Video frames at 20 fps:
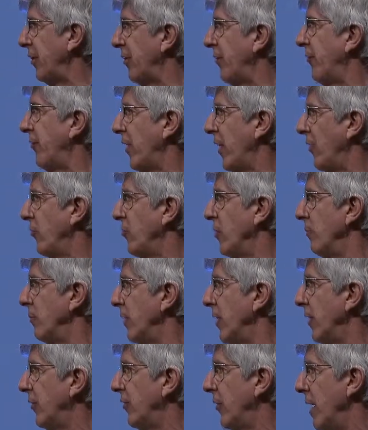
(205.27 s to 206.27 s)
as if I had
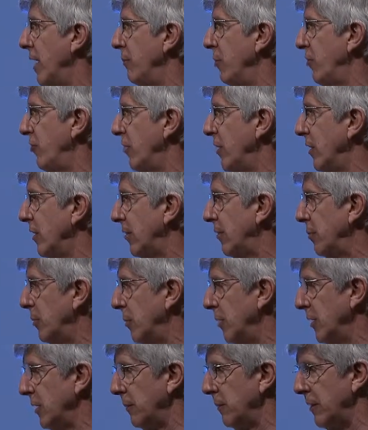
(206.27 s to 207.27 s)
jumped in a time machine this
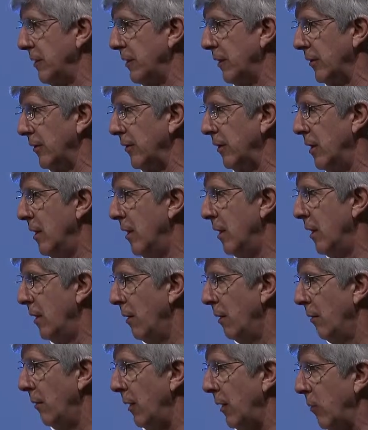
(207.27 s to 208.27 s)
morning, because
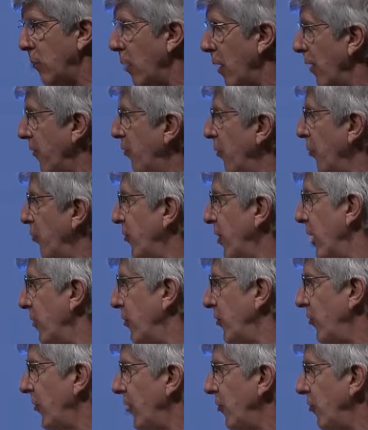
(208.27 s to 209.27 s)
in one of the first
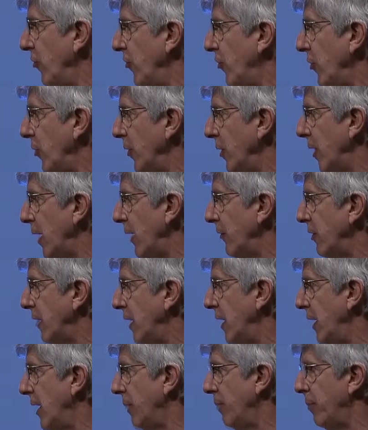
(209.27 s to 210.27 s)
conversations you and I ever
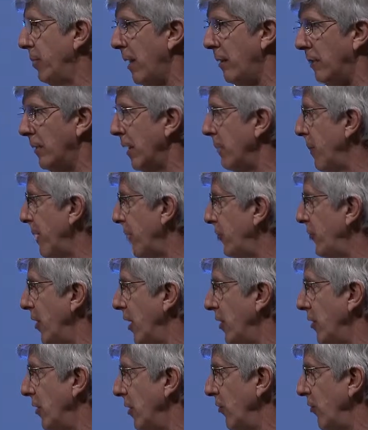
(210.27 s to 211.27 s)
had, probably about
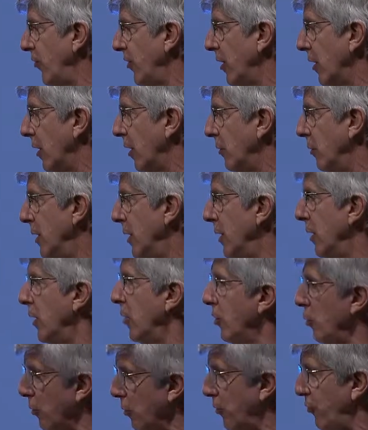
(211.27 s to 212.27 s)
10 years ago,
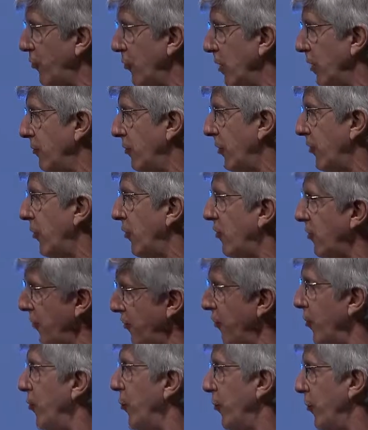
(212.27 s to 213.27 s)
you observed that the
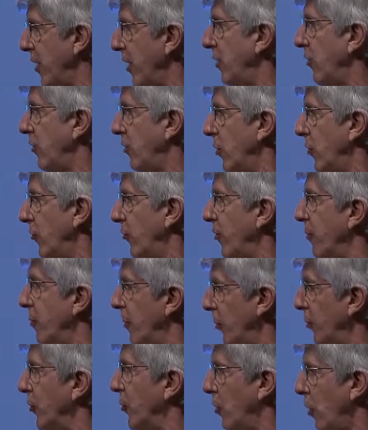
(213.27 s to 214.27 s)
difficult thing to do is to
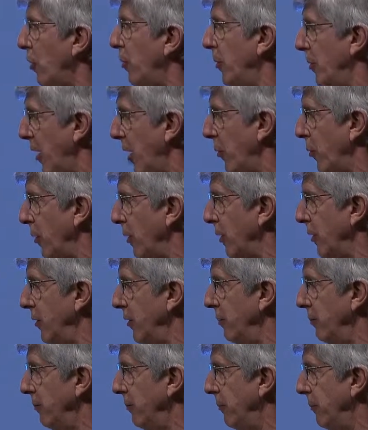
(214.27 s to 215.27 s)
build a global network.
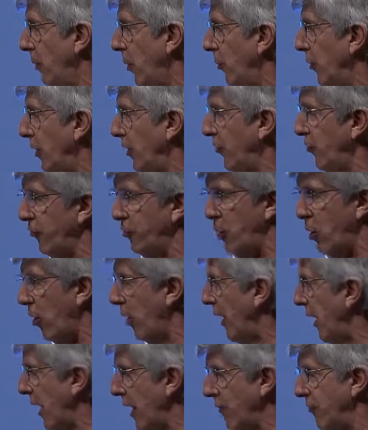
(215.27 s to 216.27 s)
Only a
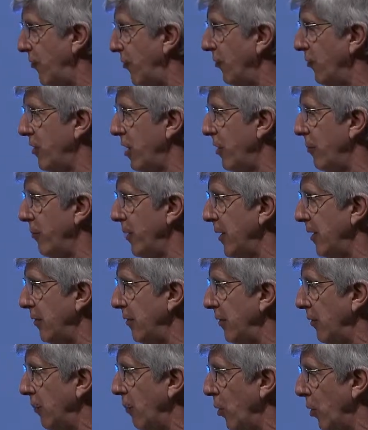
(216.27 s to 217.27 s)
small handful of
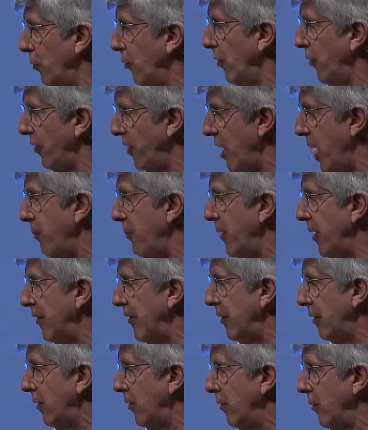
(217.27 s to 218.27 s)
companies in the world with the
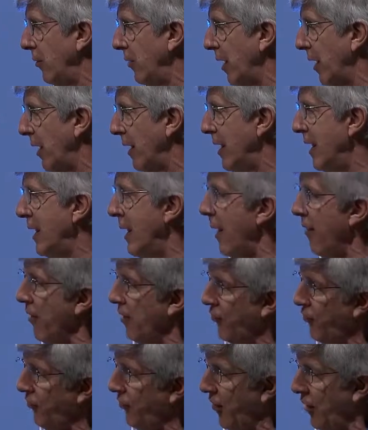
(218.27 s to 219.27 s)
competency to do that, and
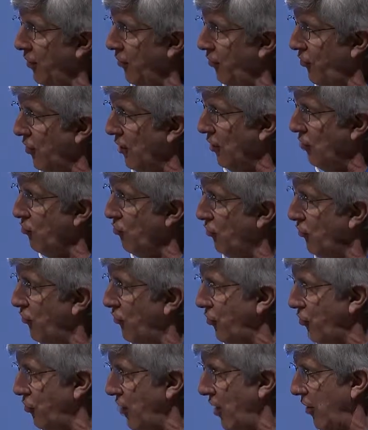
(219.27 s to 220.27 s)
that scarcity should
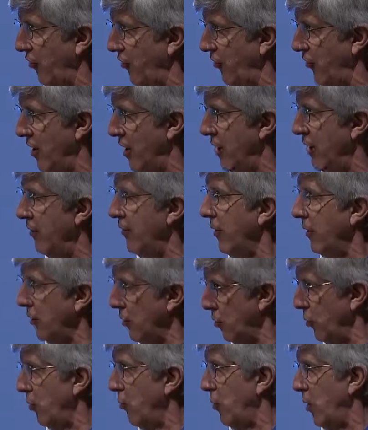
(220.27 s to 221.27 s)
suggest that
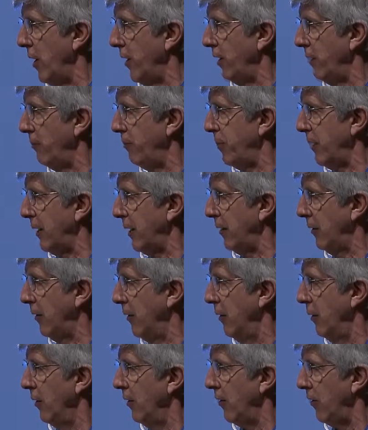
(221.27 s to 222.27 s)
you would wind up
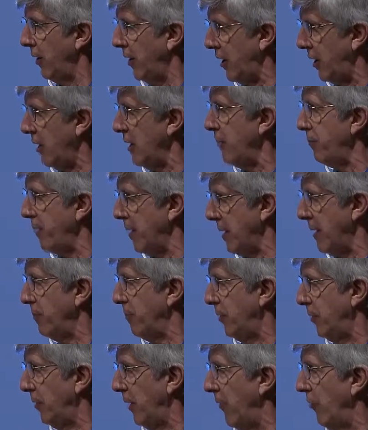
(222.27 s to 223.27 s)
being the key
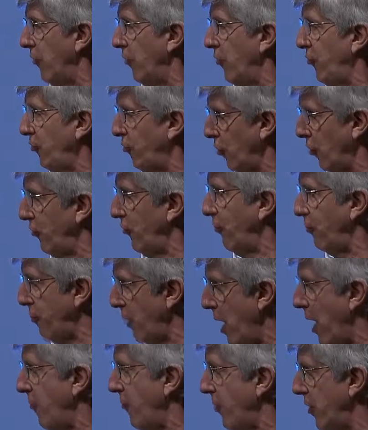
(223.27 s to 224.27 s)
people and the source of
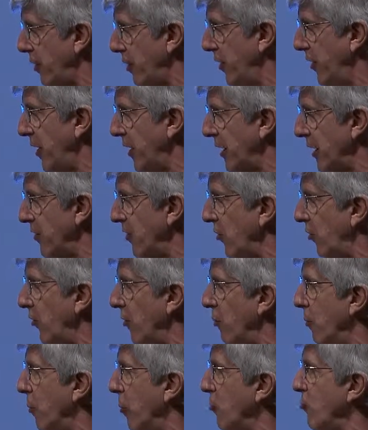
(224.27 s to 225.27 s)
profitability in this
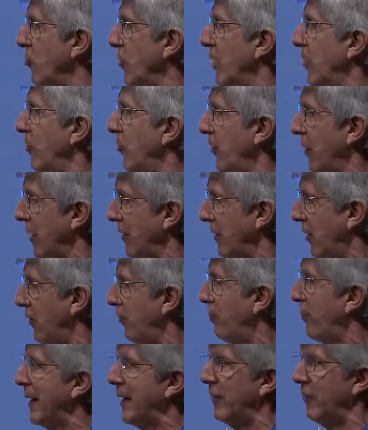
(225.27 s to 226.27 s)
emerging thing that
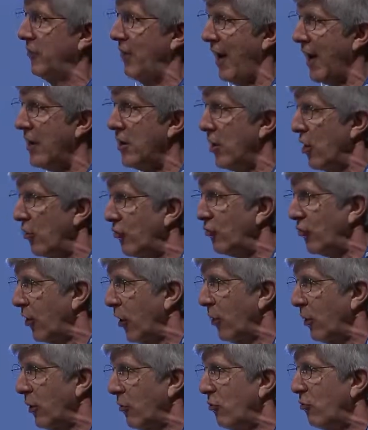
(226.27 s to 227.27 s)
10 years
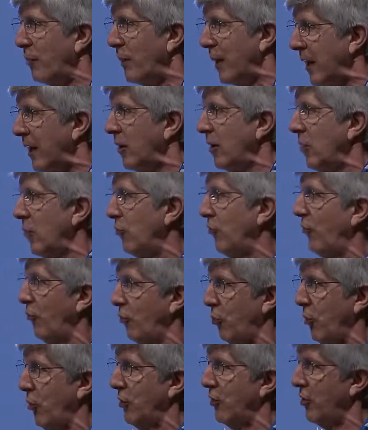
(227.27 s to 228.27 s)
ago, we were just beginning to use
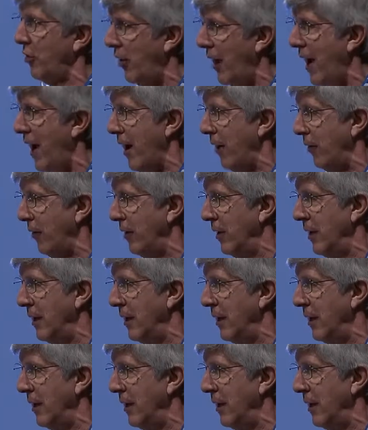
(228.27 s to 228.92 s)
this word cloud.